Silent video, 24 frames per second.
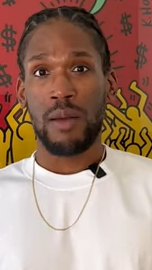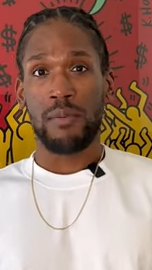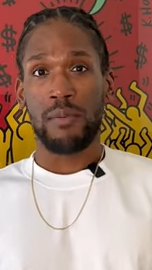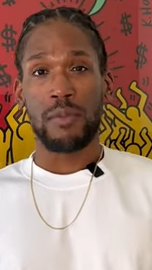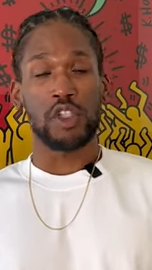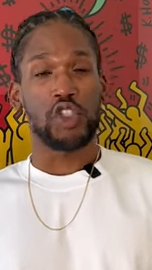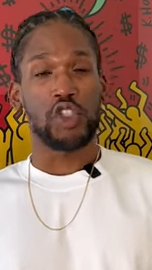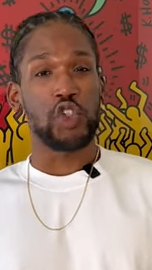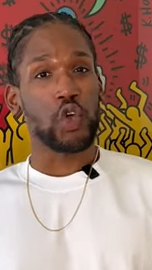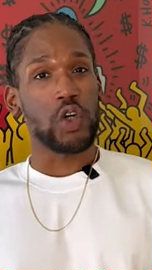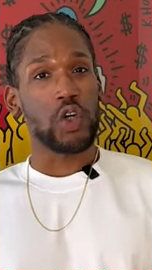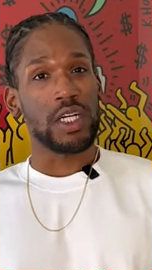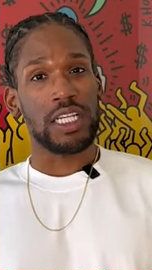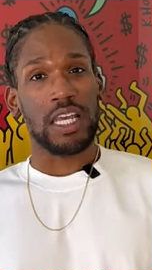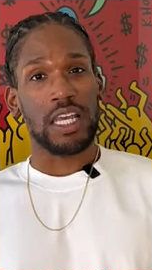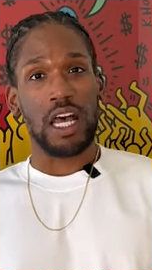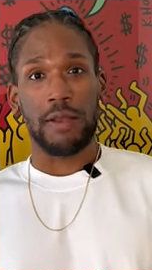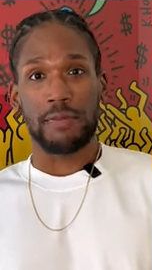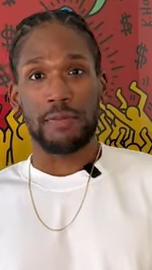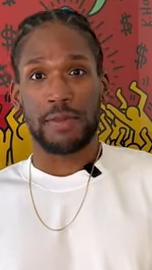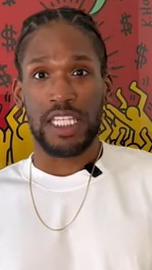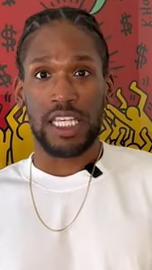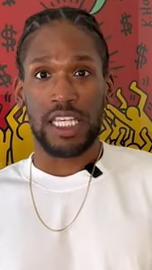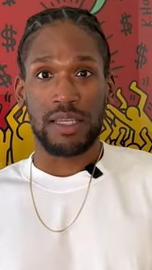majority
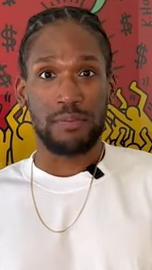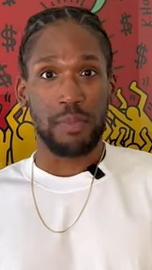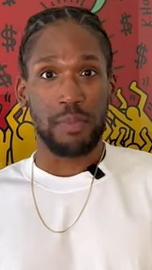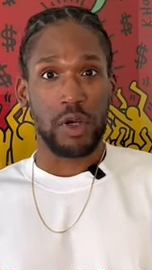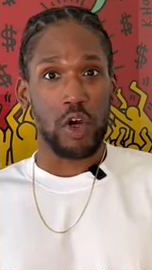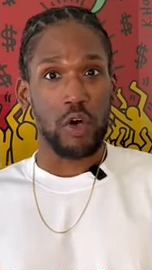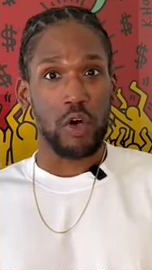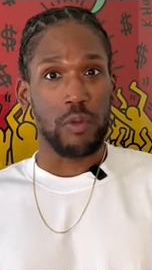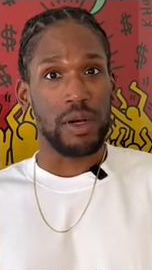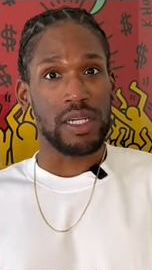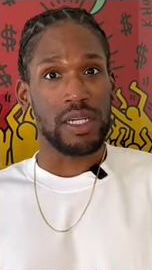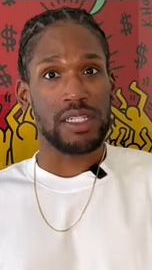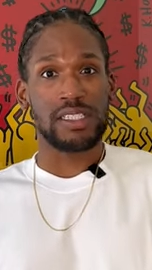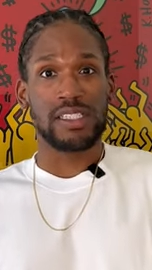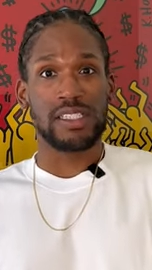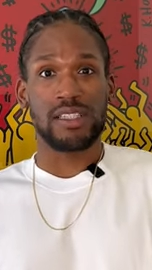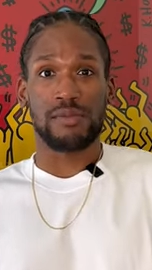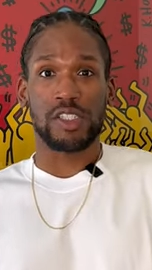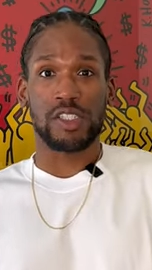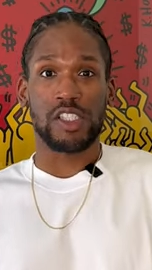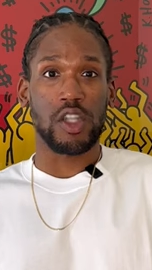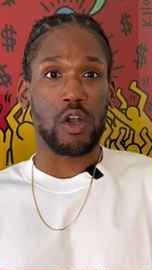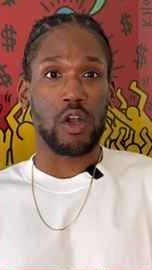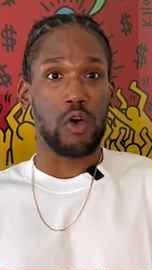up-tempo, but it's
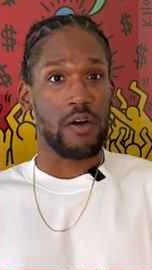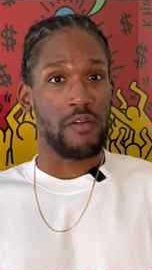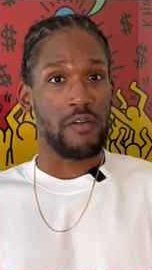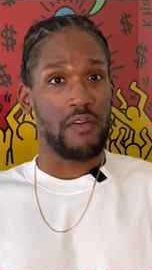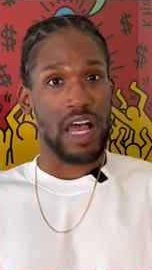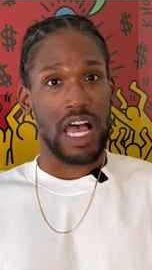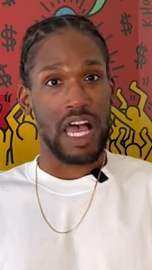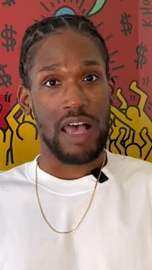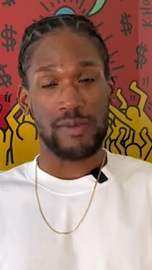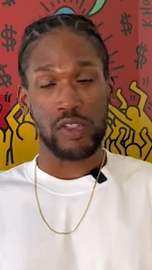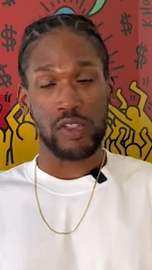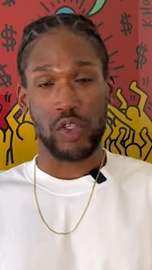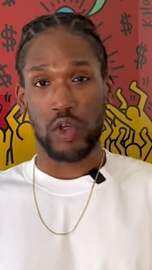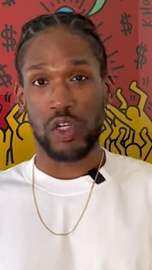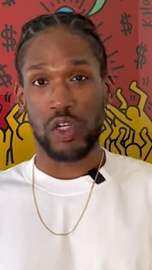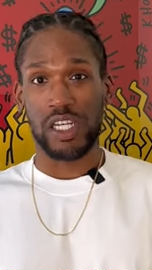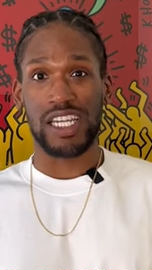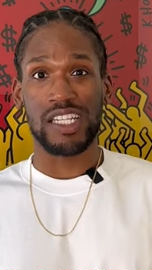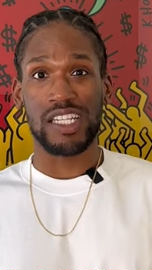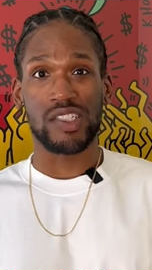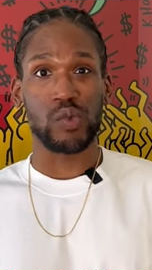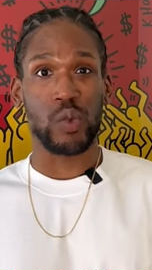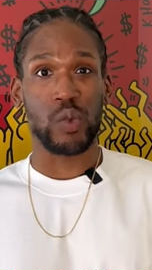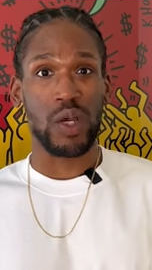some slower vibes on
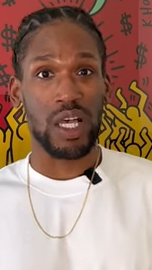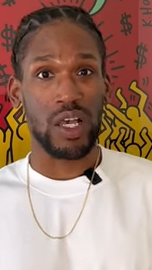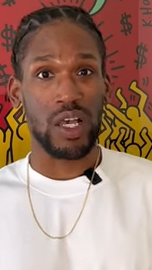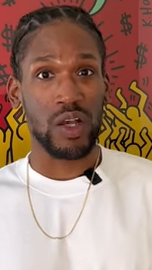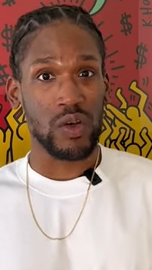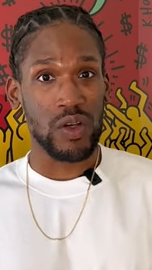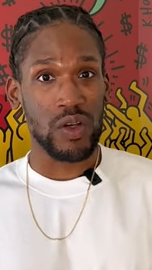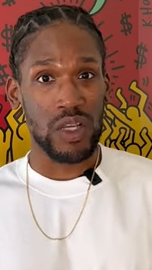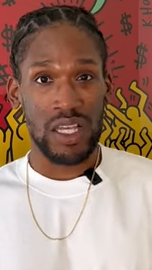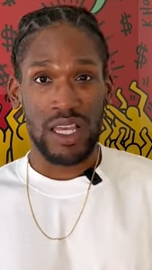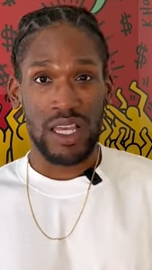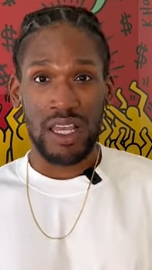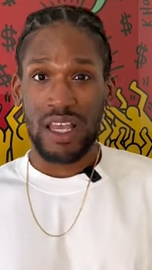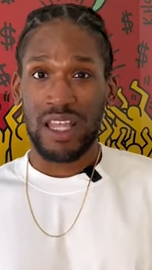here as well,